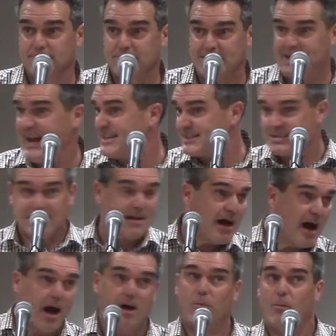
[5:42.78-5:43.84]
That's
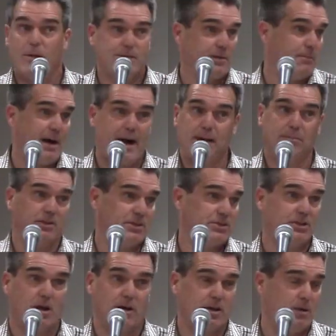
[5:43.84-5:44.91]
not what the Bible is
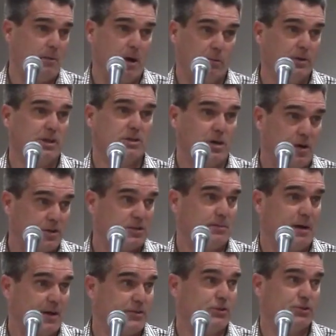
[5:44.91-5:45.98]
talking about when it talks
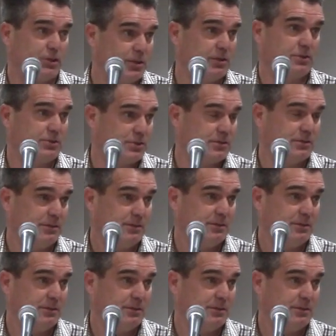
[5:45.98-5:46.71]
about the church.